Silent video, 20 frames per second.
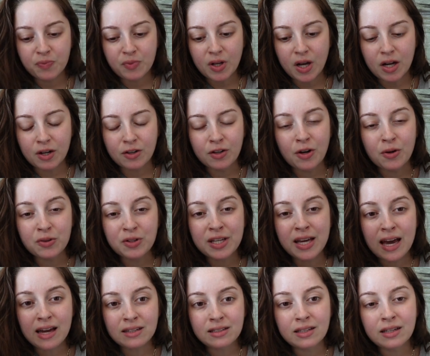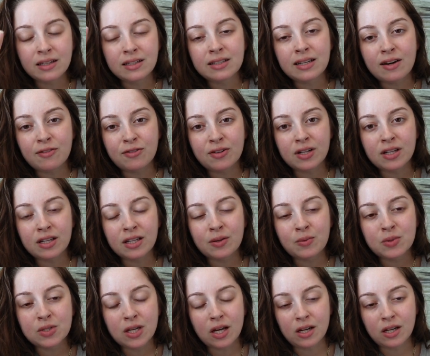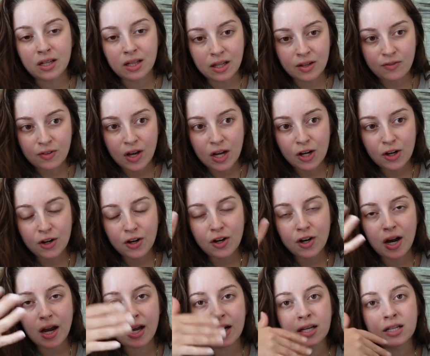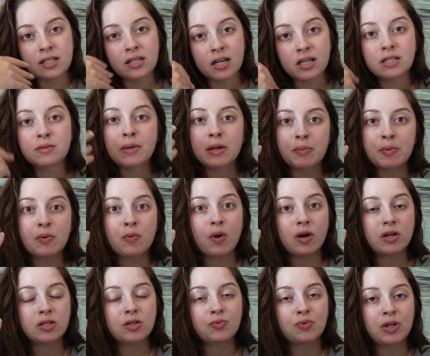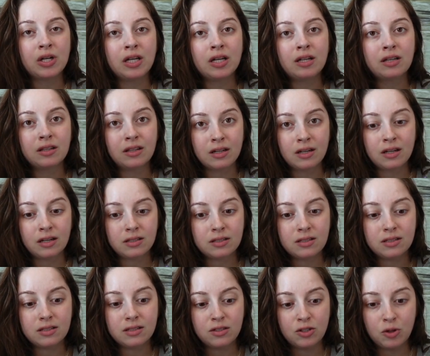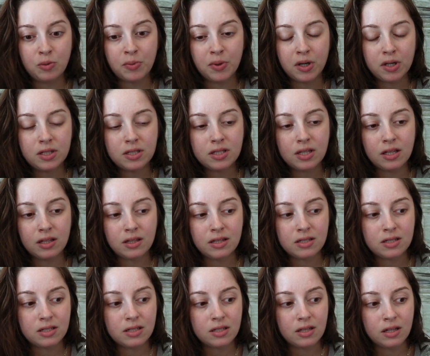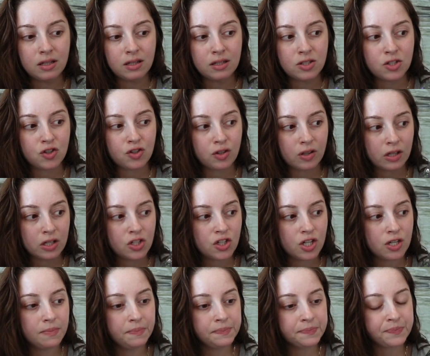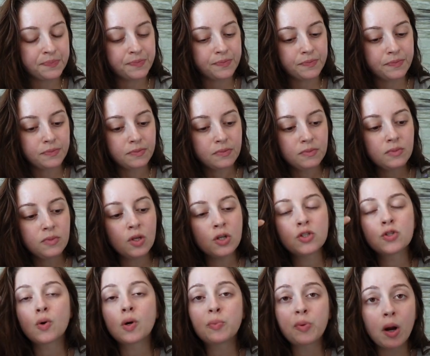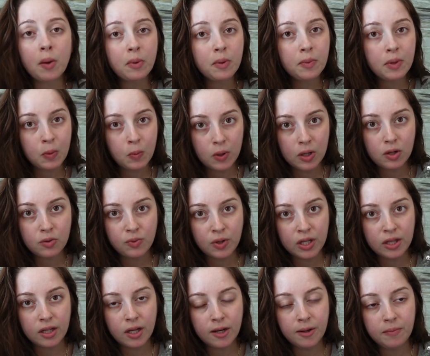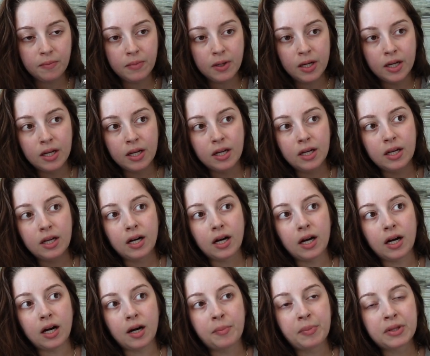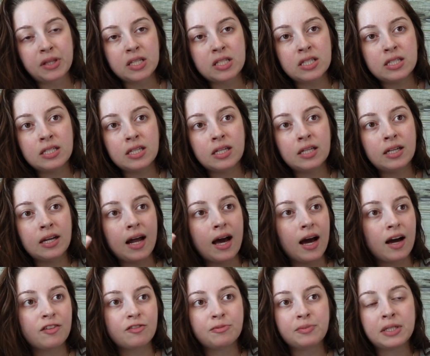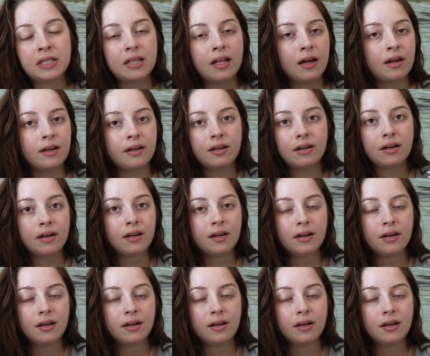I don't know, the ending definitely was on a cliffhanger, and it does make me want to read the next 2 books in this trilogy. So I probably will read them, but this didn't have me like